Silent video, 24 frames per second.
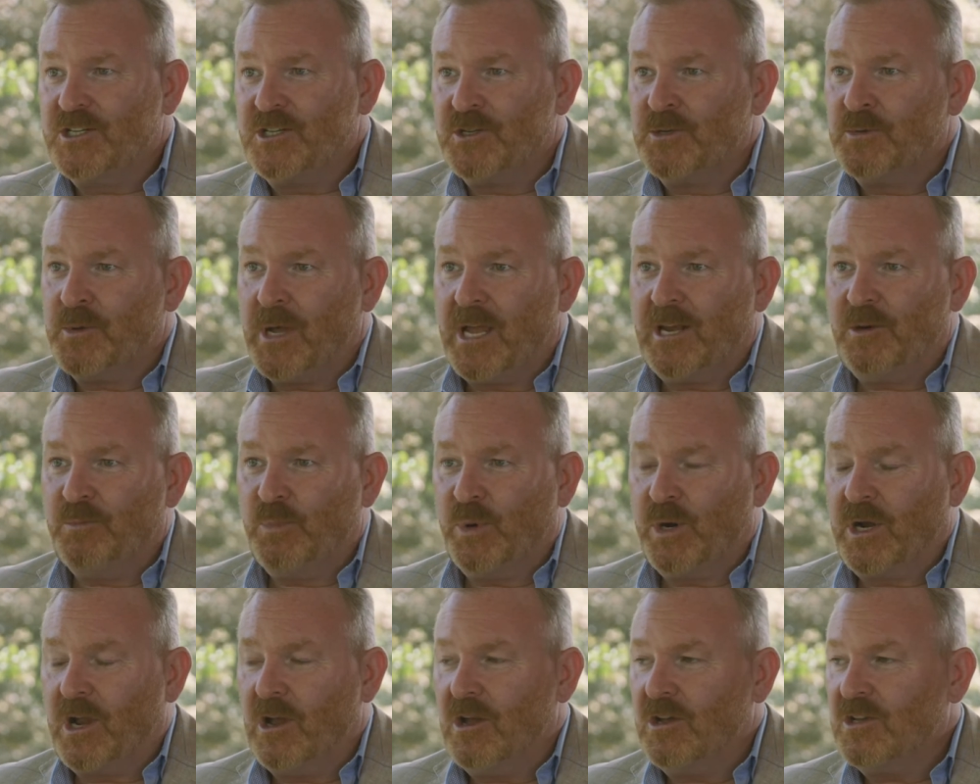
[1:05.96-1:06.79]
to
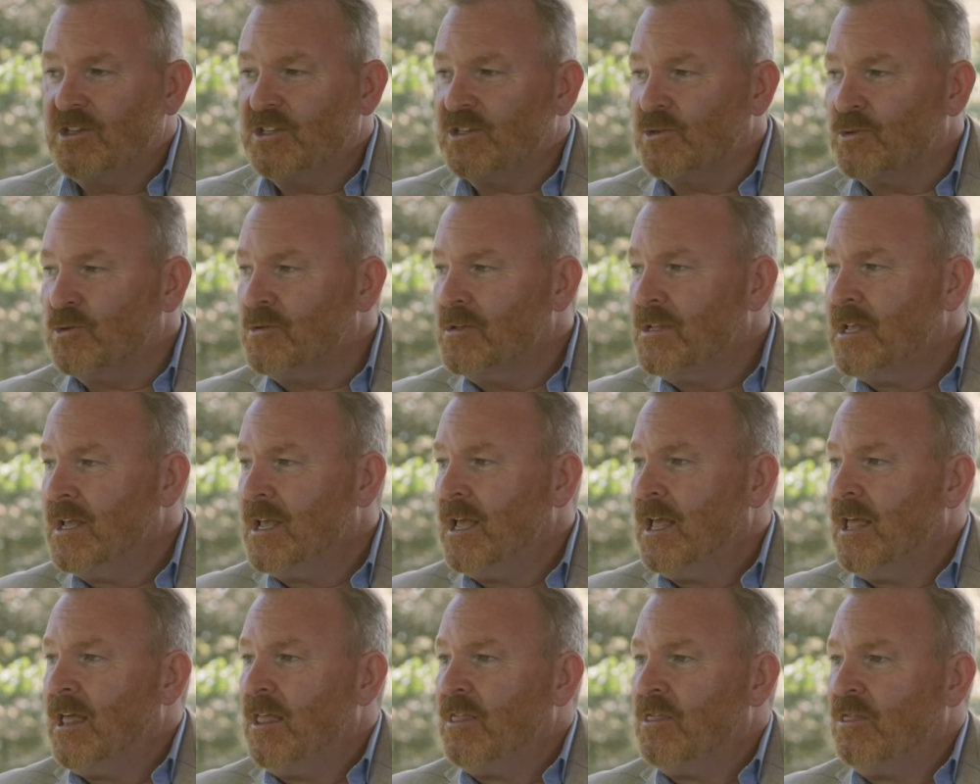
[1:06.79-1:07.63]
Edinburgh Castle,
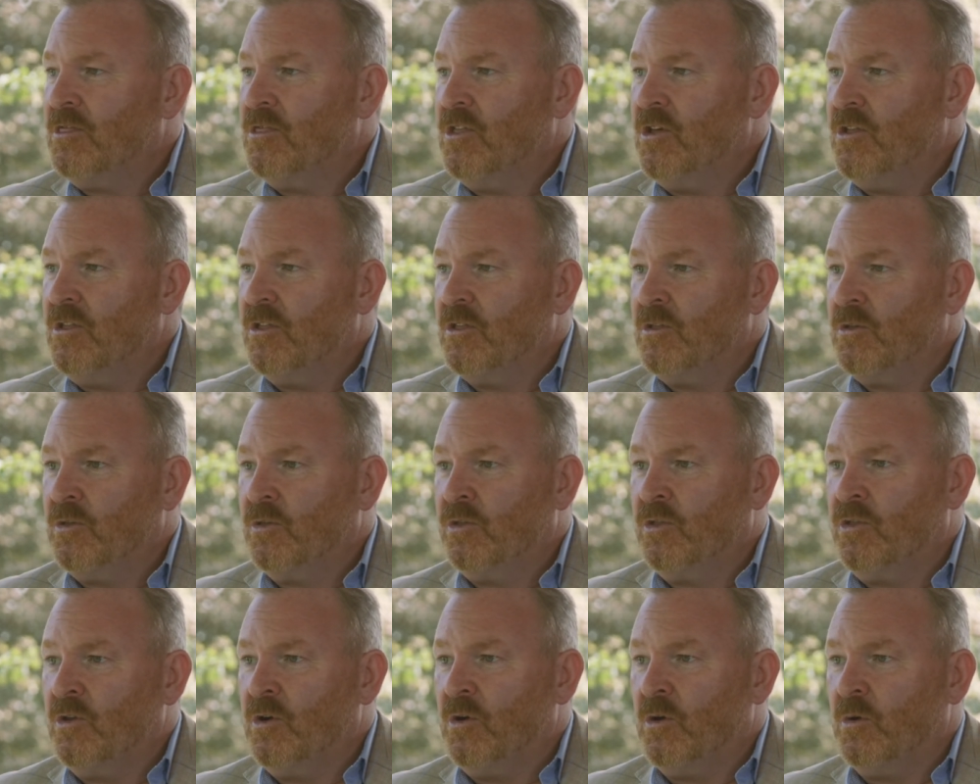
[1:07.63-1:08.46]
that
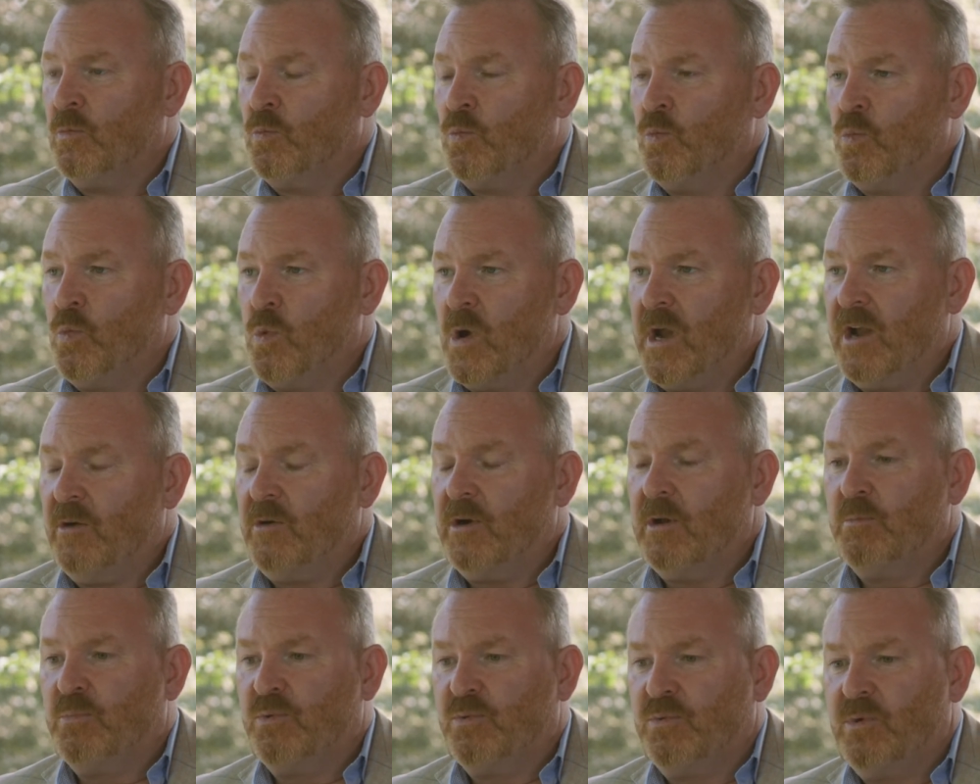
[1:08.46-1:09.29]
we're in
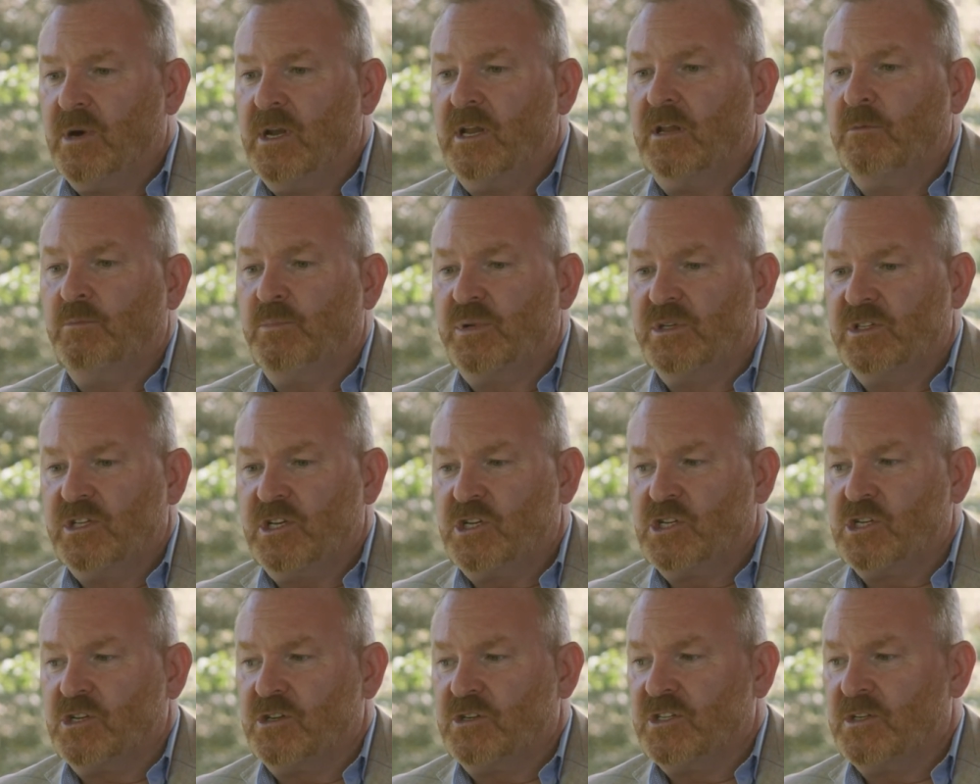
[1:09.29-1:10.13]
a brilliant
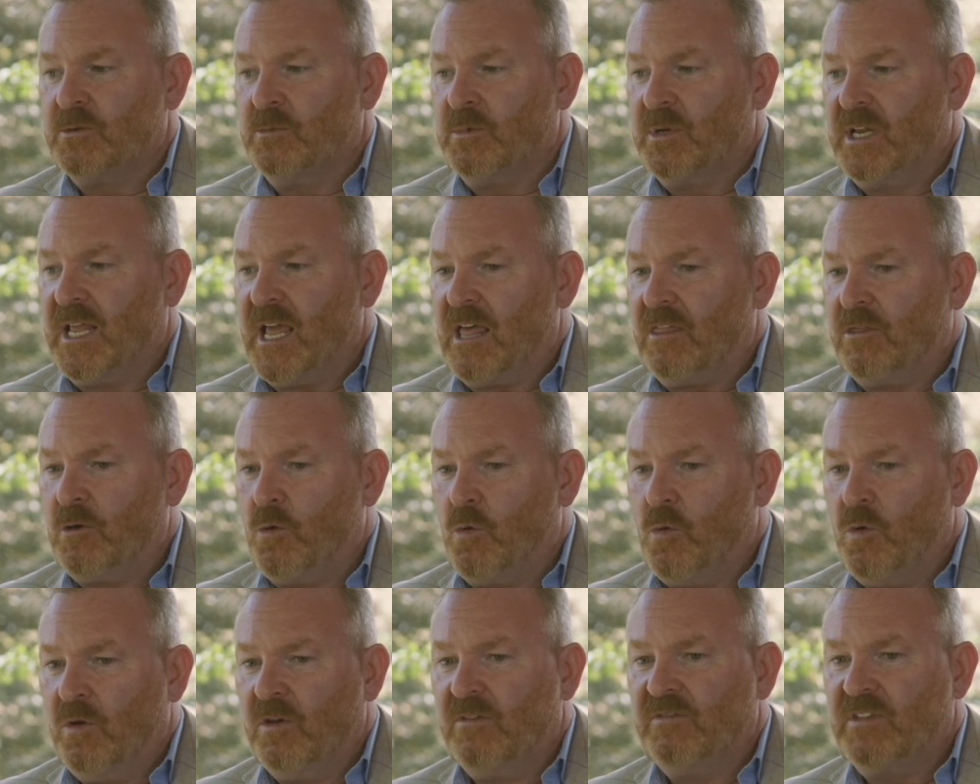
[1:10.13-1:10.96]
position to gather
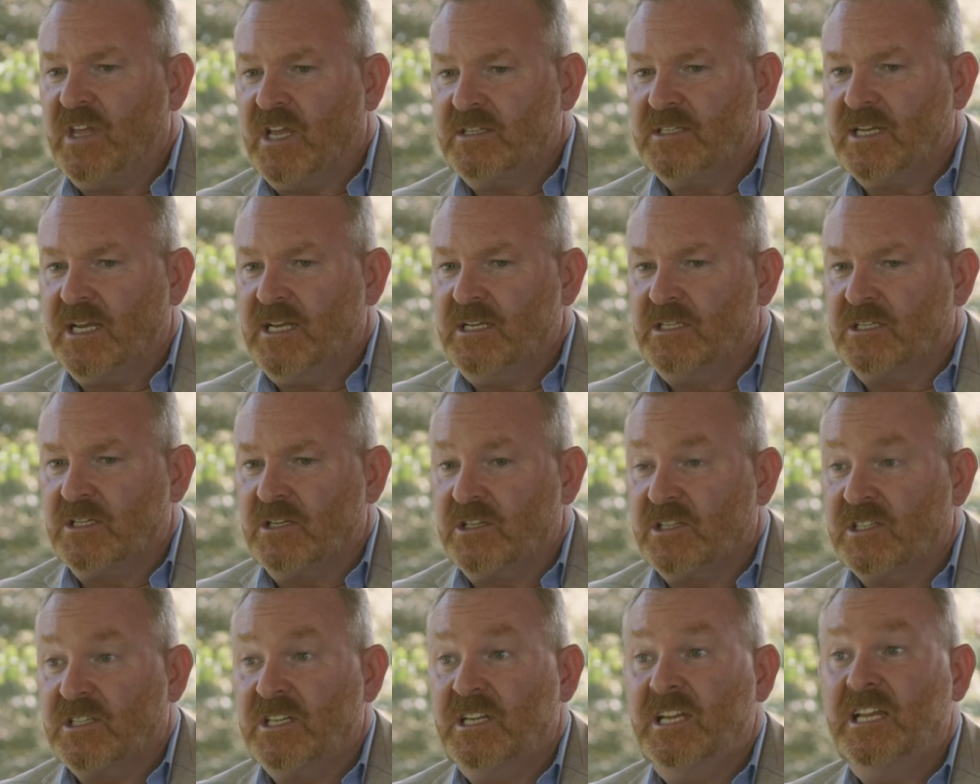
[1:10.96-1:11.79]
all of that data,
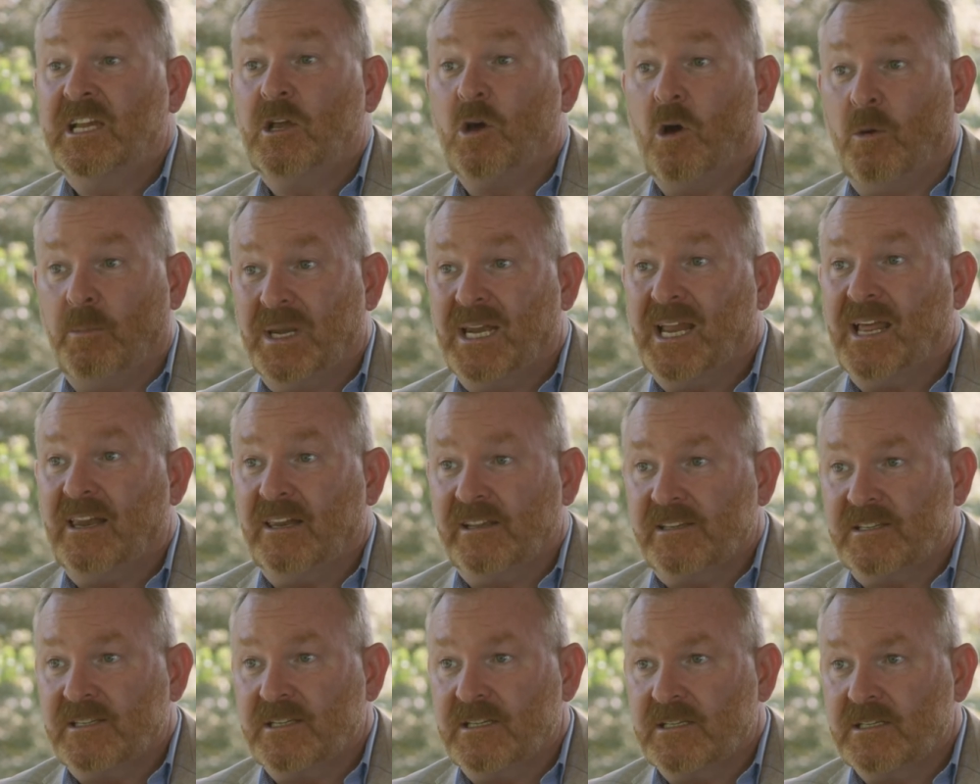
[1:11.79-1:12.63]
see
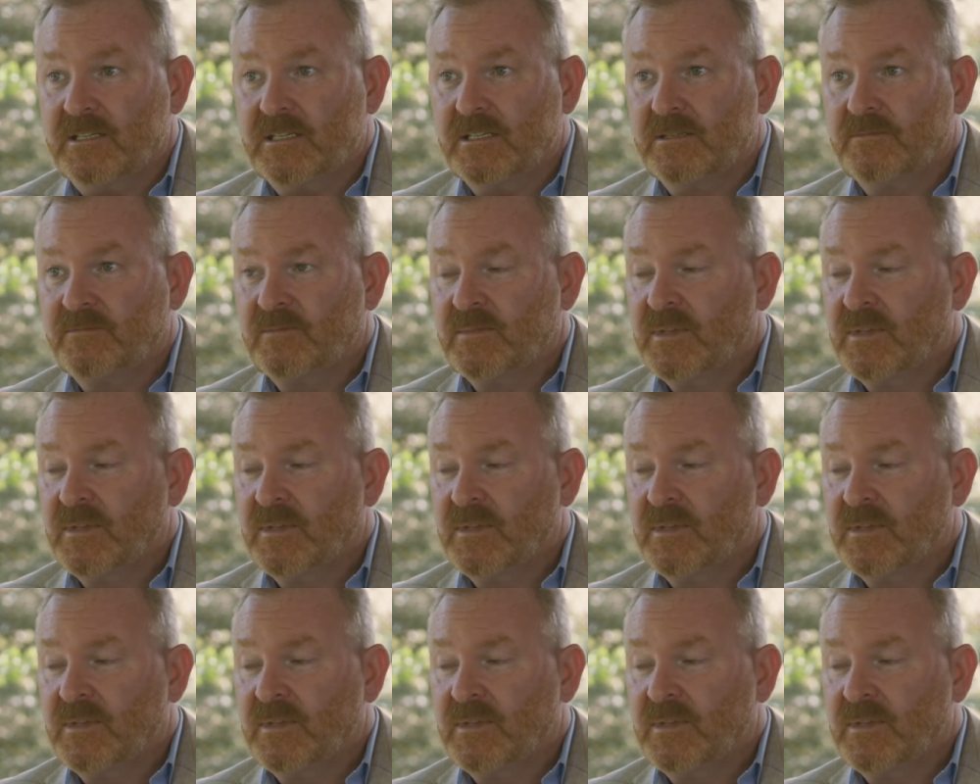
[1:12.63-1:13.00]
commonalities,